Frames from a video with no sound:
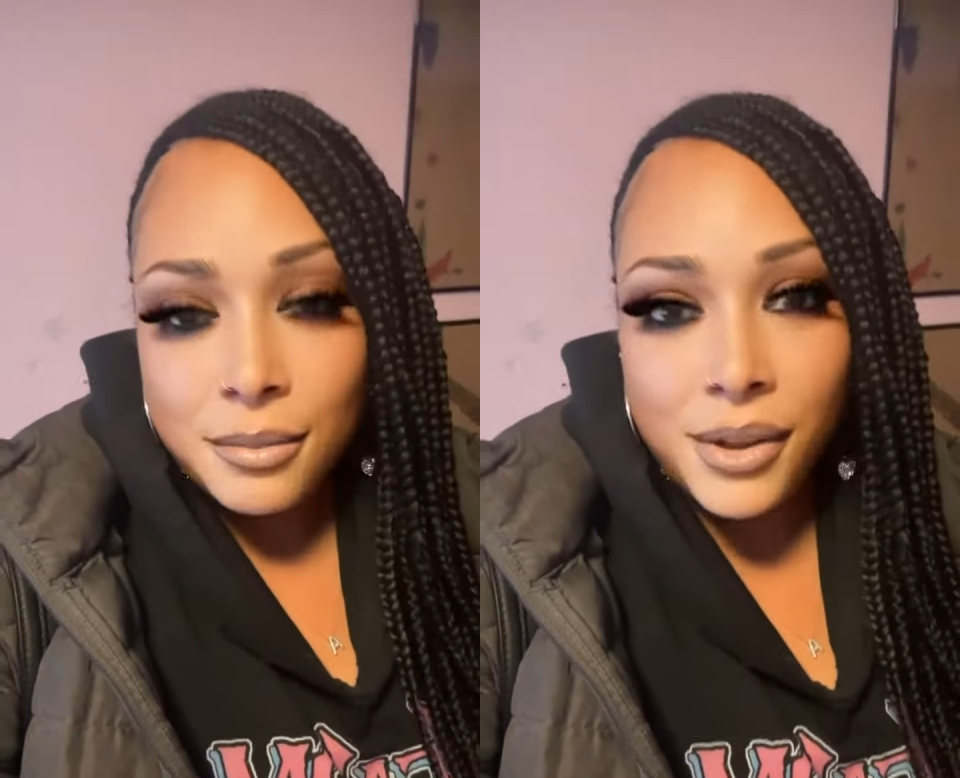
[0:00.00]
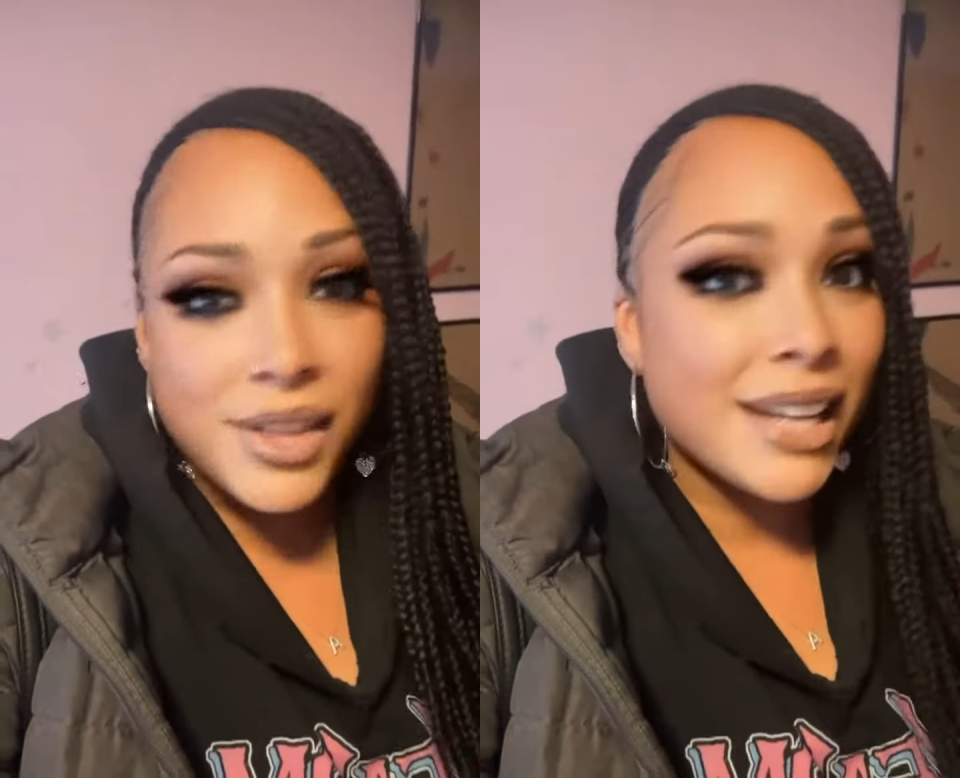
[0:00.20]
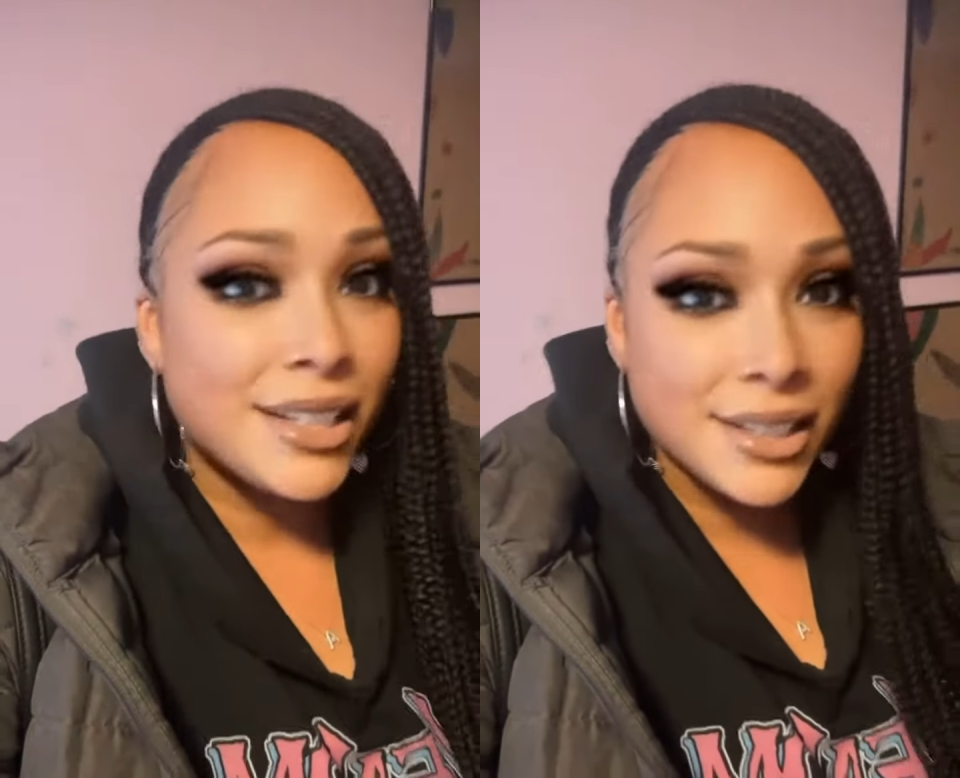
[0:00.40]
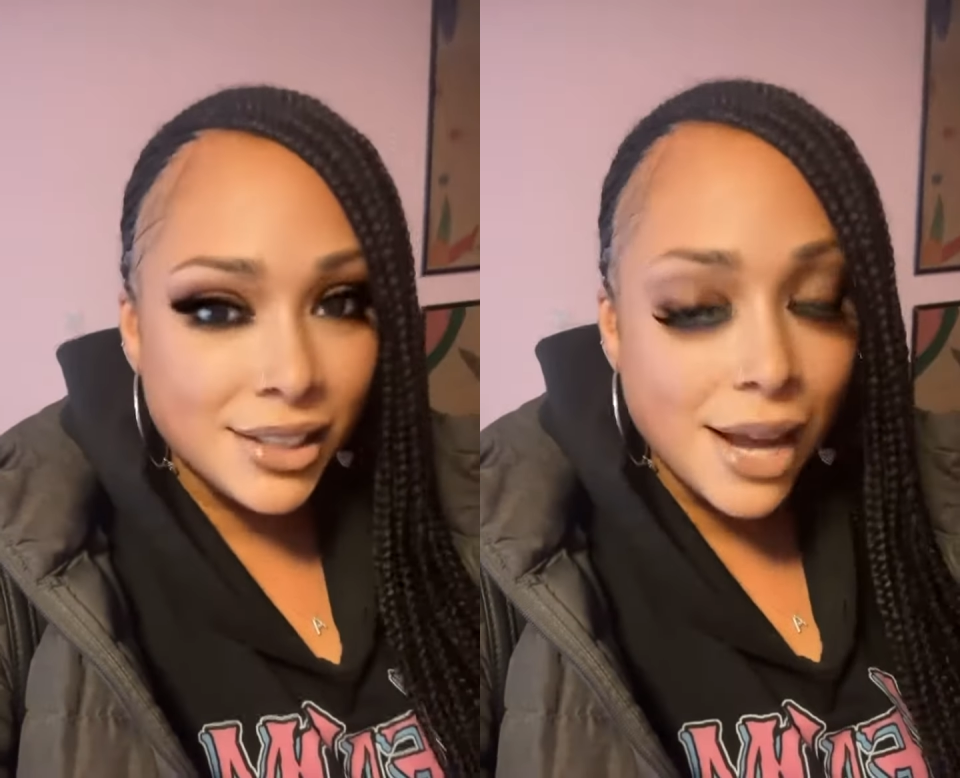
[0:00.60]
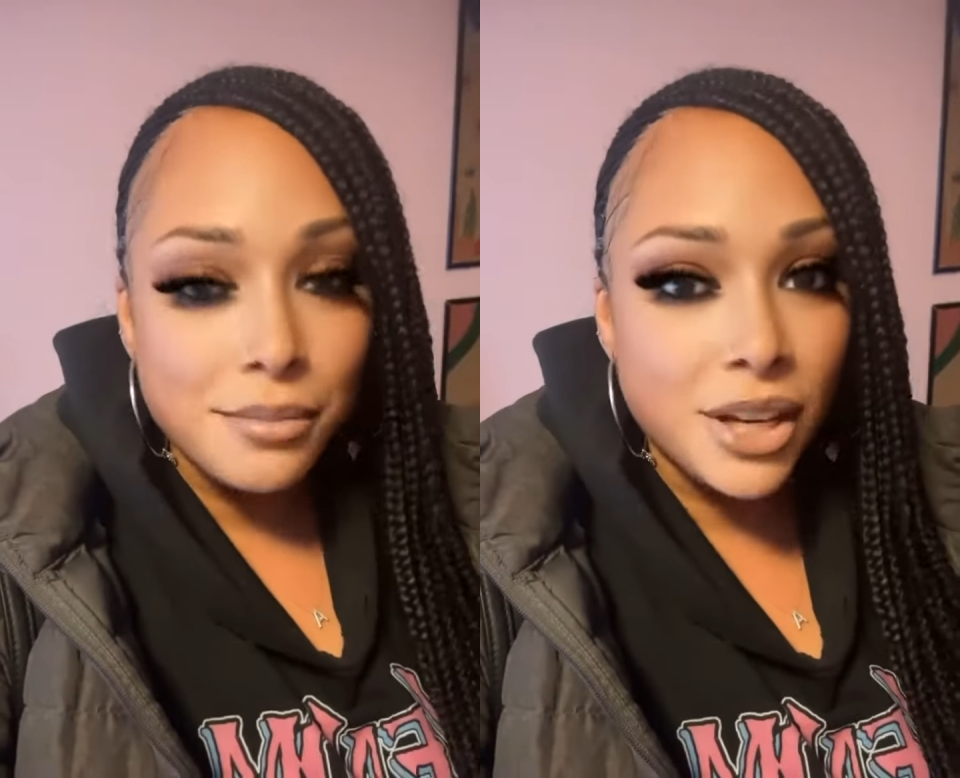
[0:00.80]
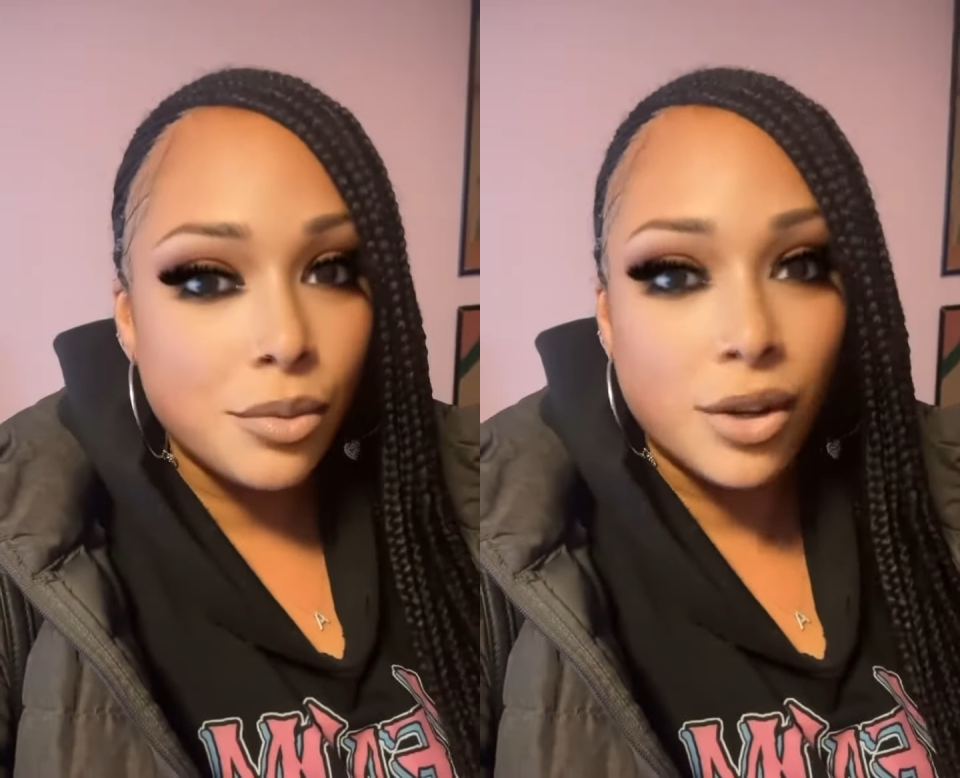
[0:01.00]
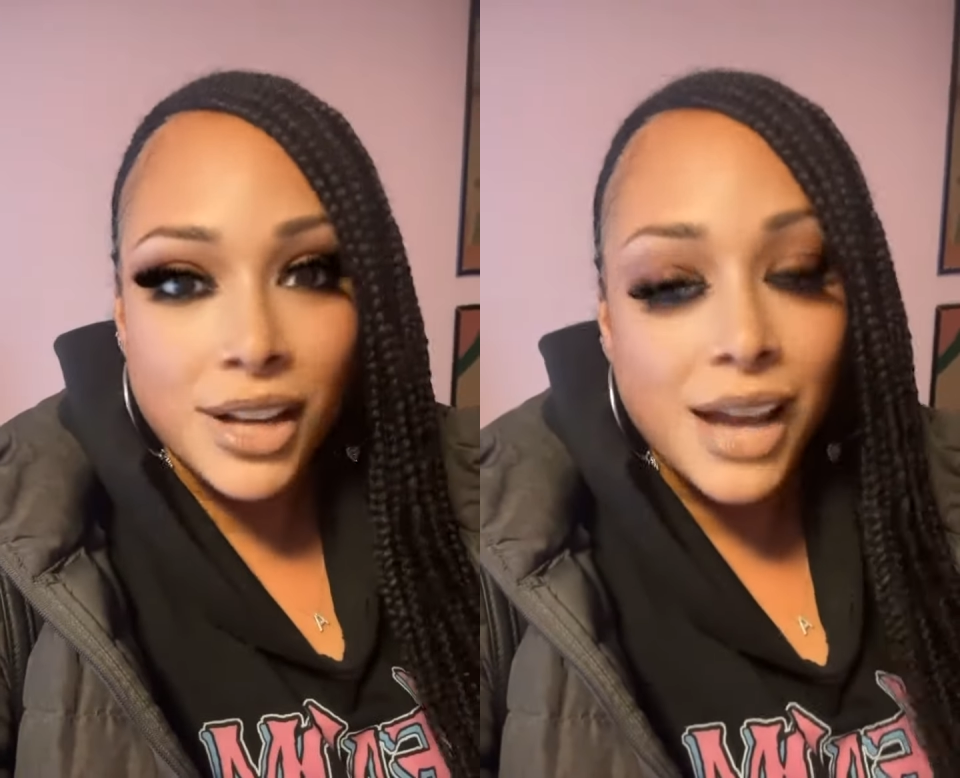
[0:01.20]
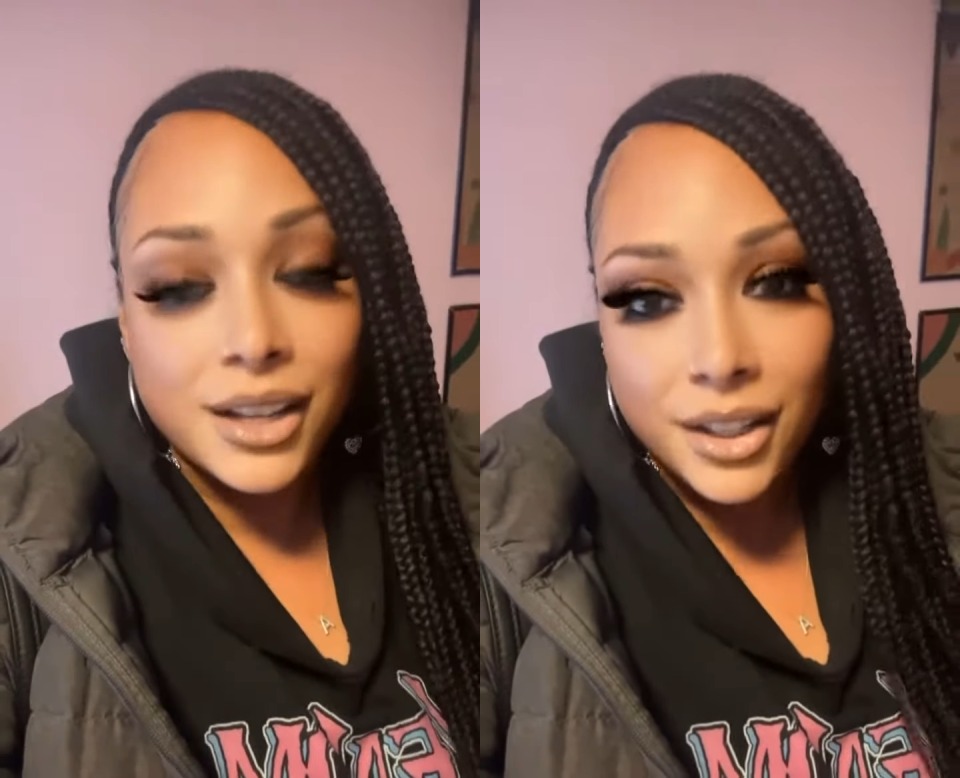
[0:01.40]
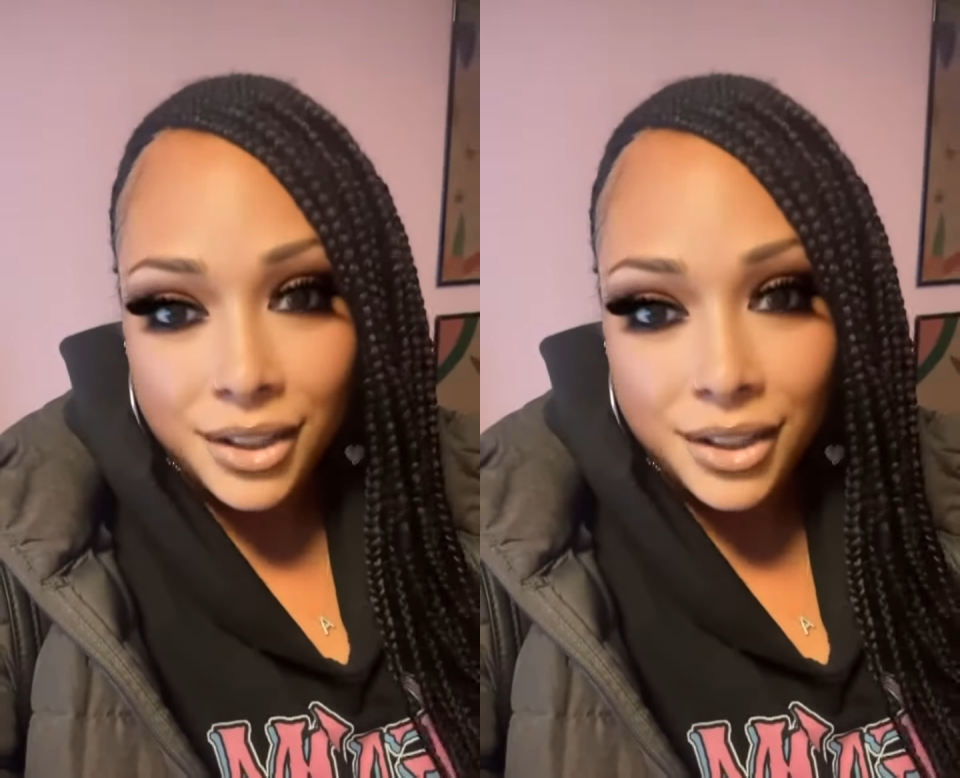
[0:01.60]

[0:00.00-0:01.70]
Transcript: but that does not mean we're not good